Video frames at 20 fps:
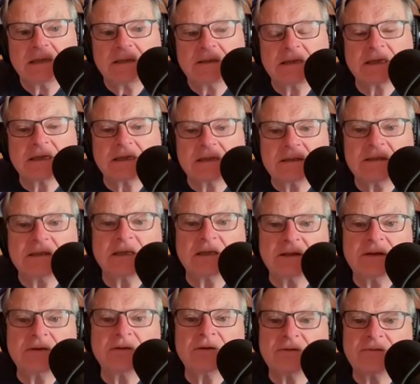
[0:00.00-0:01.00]
to
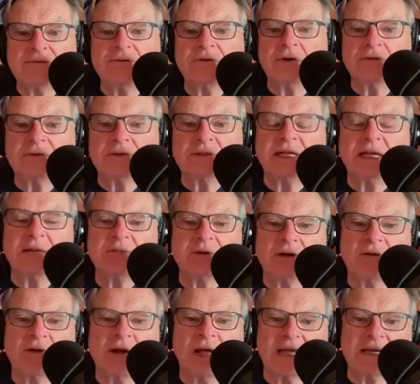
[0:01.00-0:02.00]
continue to vote
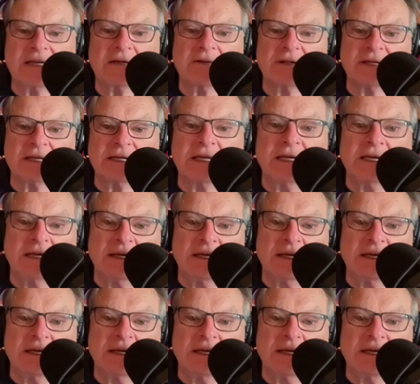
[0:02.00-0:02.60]
democratically